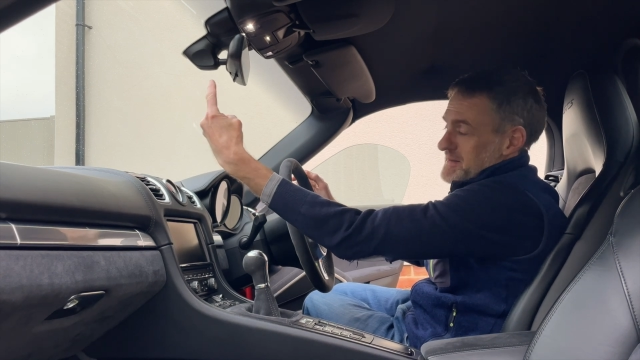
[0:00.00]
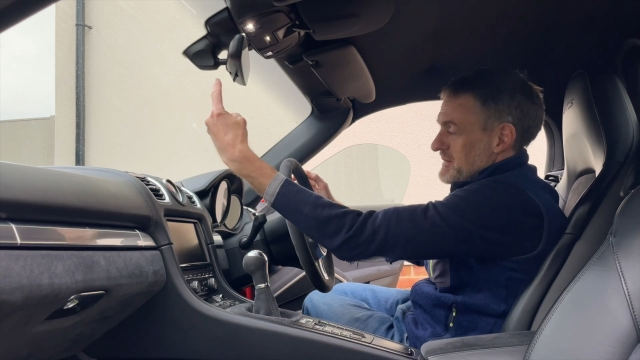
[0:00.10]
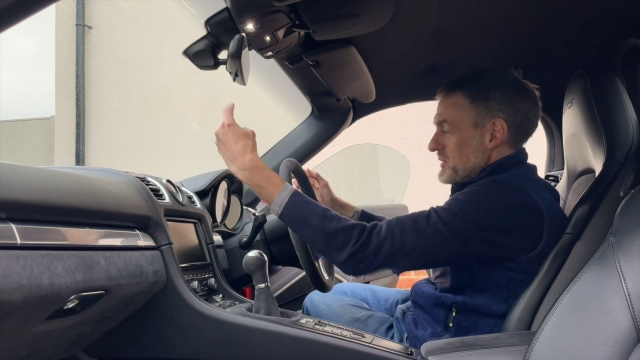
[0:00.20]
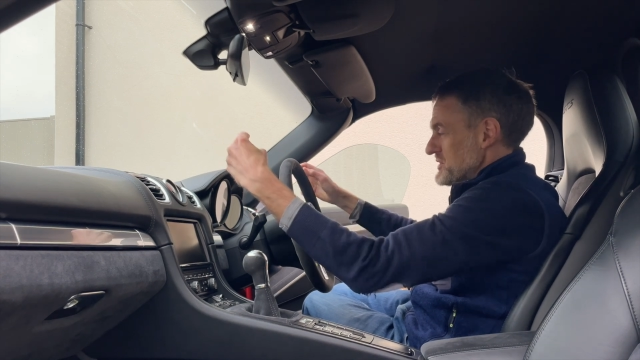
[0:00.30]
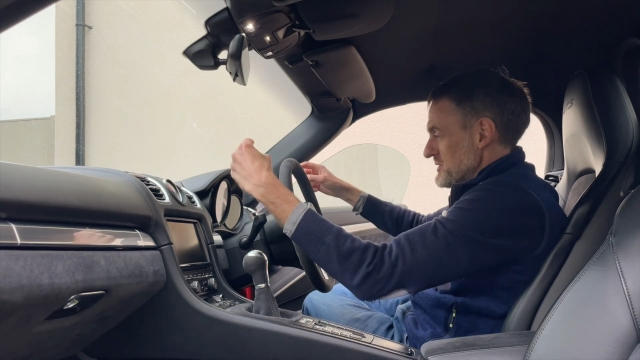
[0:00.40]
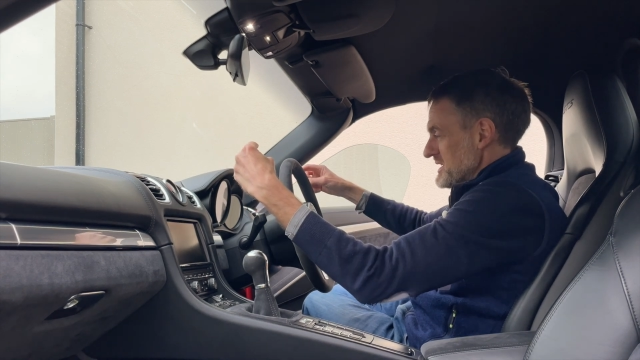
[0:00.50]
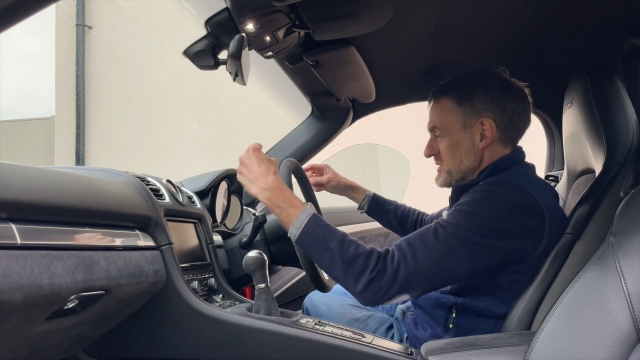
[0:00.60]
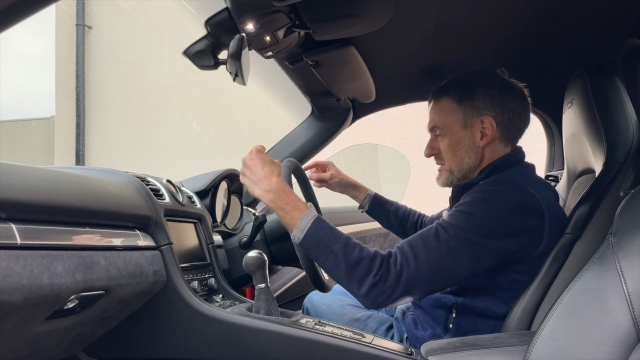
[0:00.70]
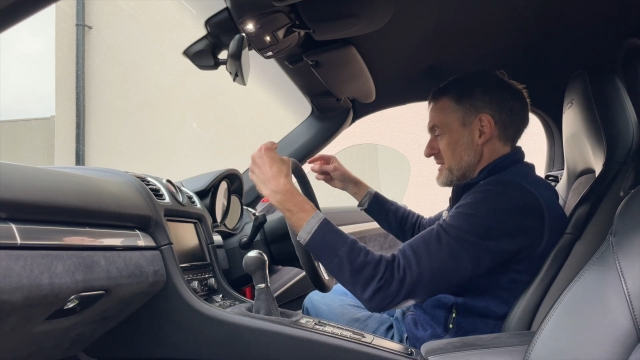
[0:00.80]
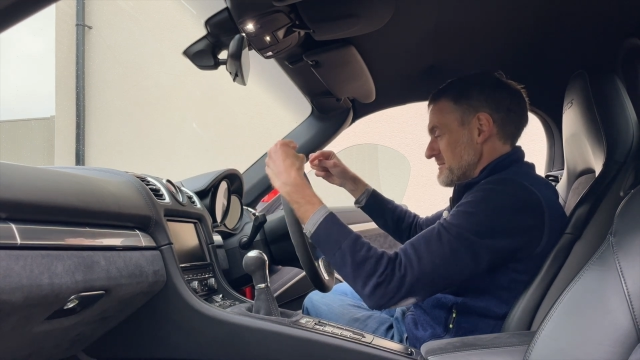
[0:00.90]
which you need
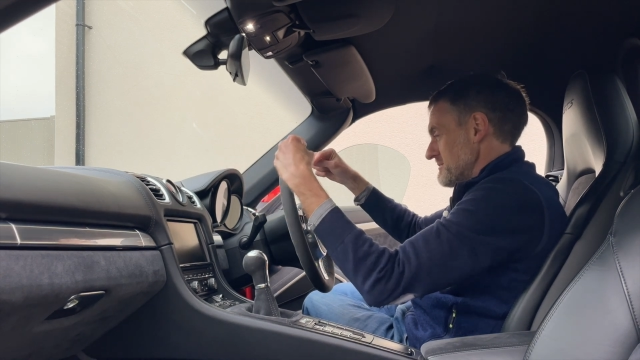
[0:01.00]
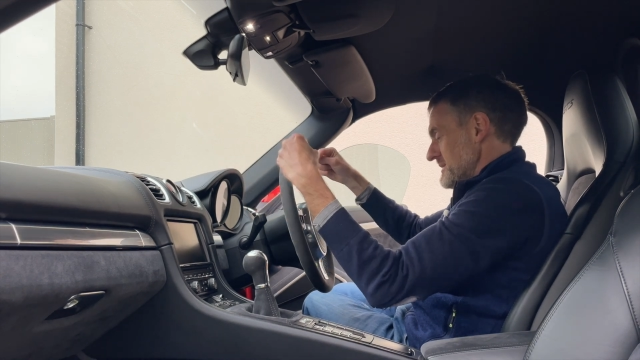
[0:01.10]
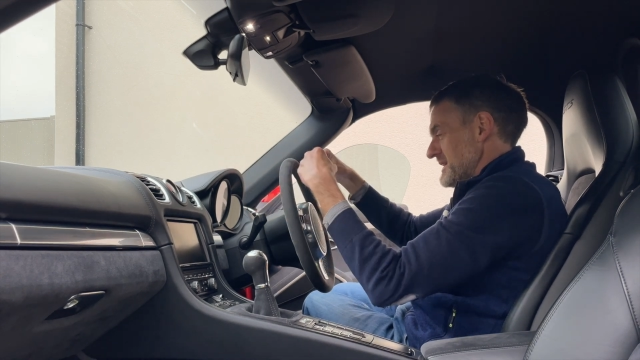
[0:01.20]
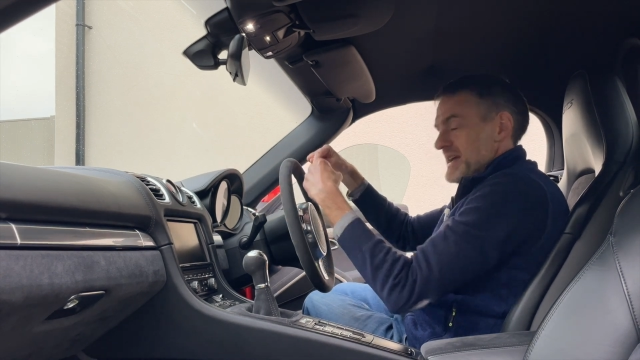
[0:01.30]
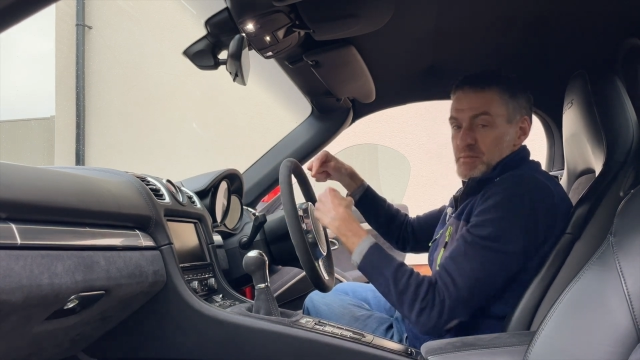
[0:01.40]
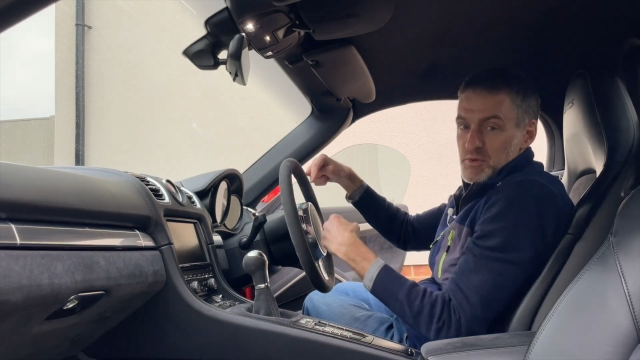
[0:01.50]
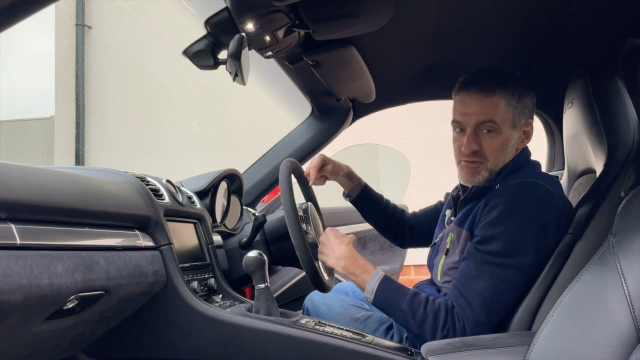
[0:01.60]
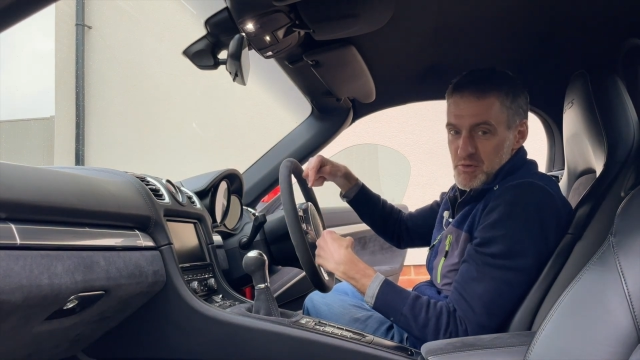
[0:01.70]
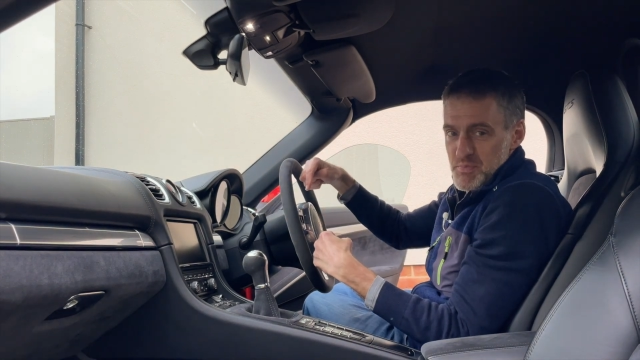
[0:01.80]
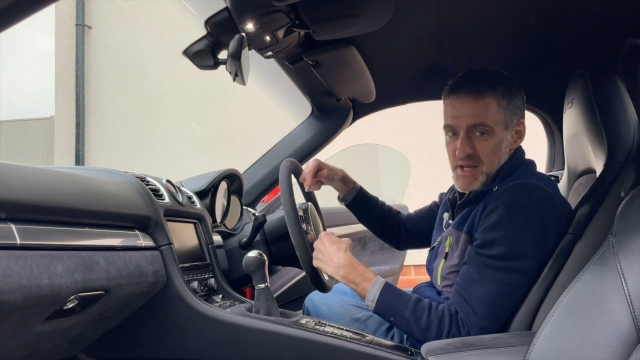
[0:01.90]
to enable
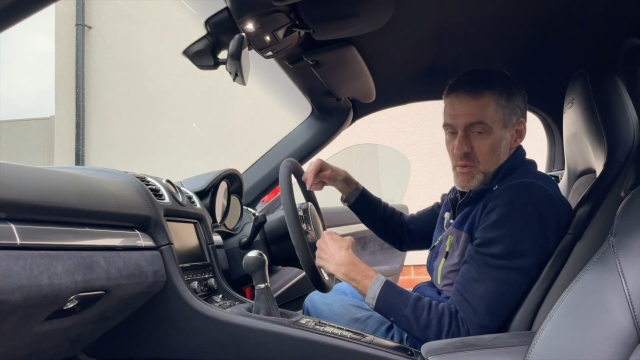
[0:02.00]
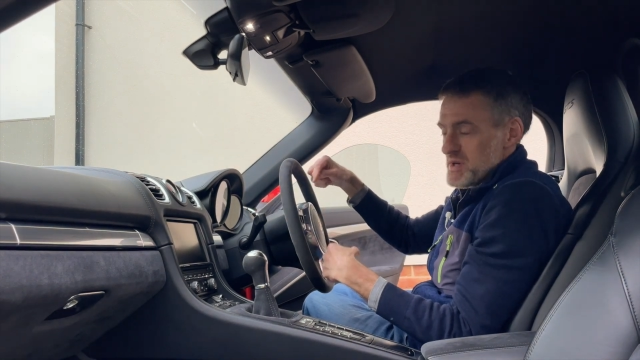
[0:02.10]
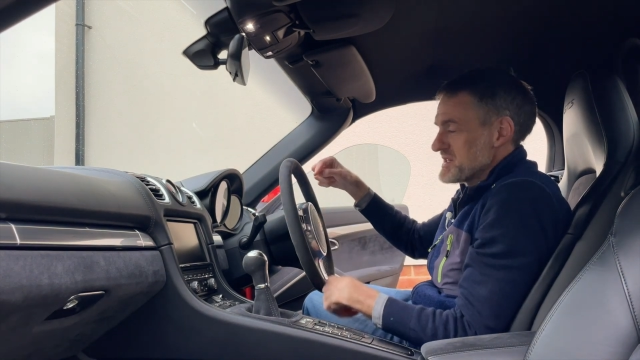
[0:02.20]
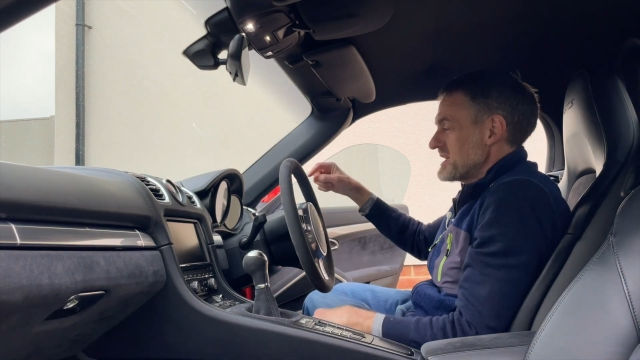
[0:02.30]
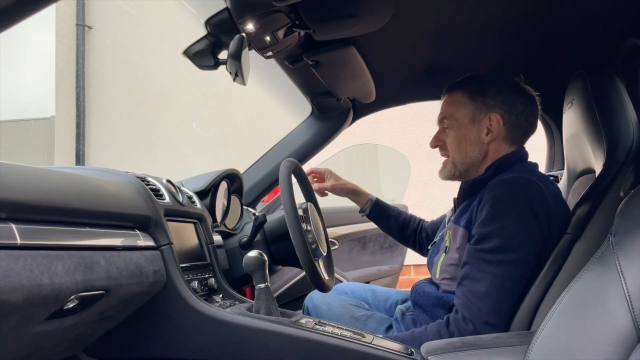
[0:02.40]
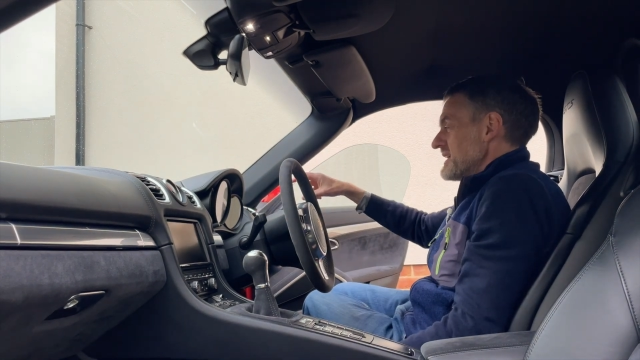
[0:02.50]
through PWIS,